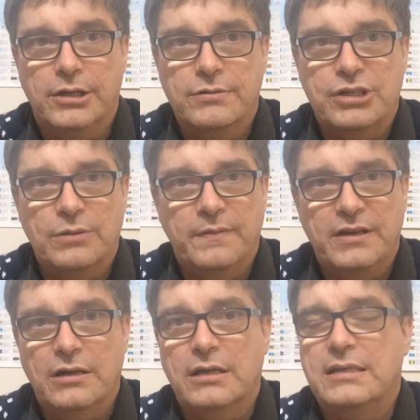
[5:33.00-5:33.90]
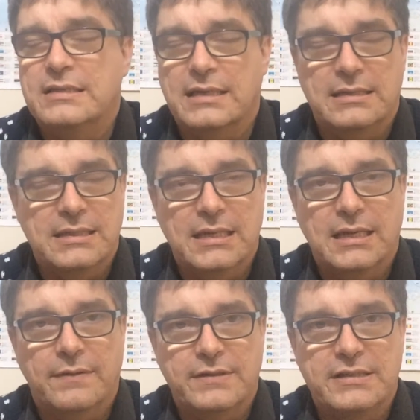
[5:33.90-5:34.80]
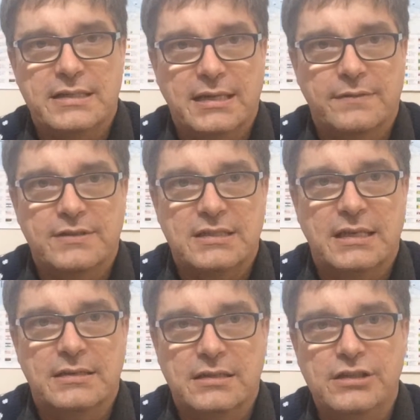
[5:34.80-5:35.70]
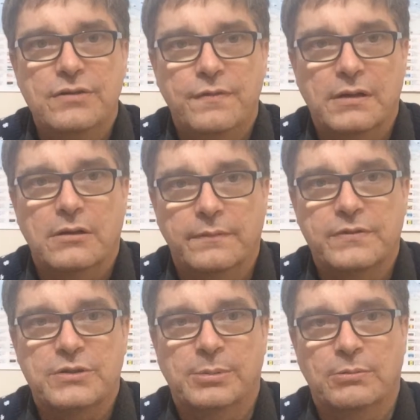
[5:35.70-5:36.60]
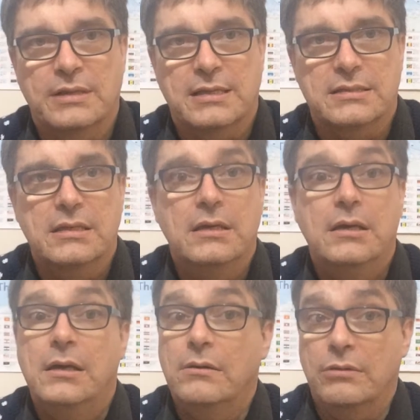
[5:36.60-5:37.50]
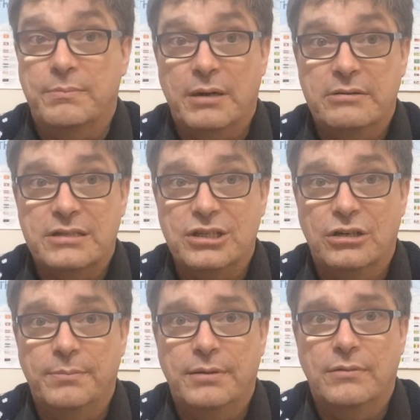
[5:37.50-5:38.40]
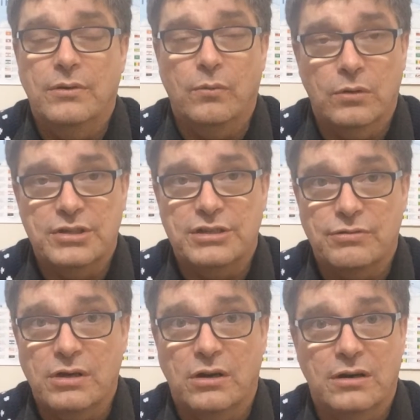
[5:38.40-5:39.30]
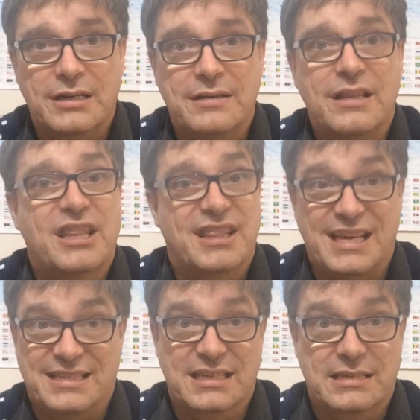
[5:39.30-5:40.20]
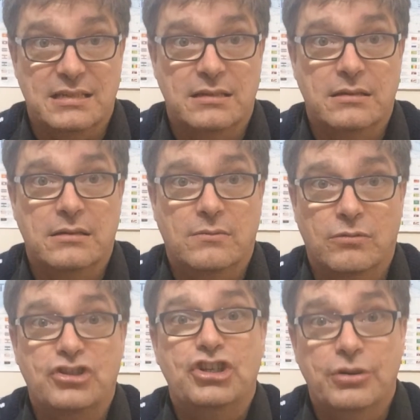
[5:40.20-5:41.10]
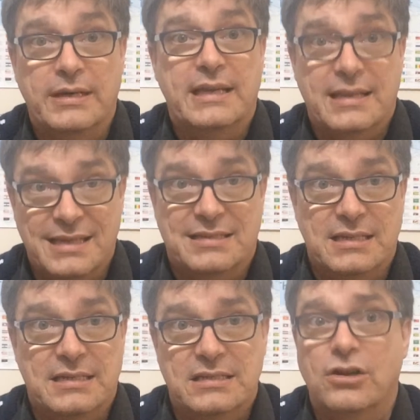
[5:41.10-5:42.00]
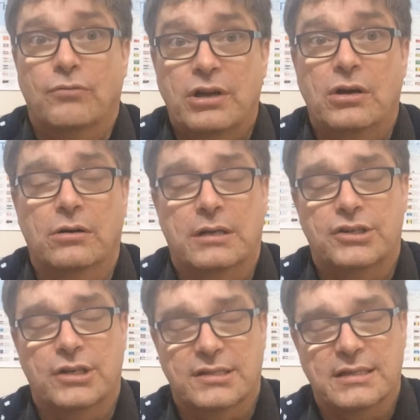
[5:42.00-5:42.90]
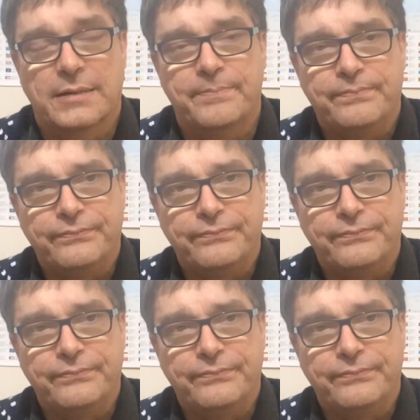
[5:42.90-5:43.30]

YouTube video you can take after take after take till you feel comfortable with it. With Periscope, once it's recorded, that's it. Once you're doing it, that's it. It's not recorded, should I say.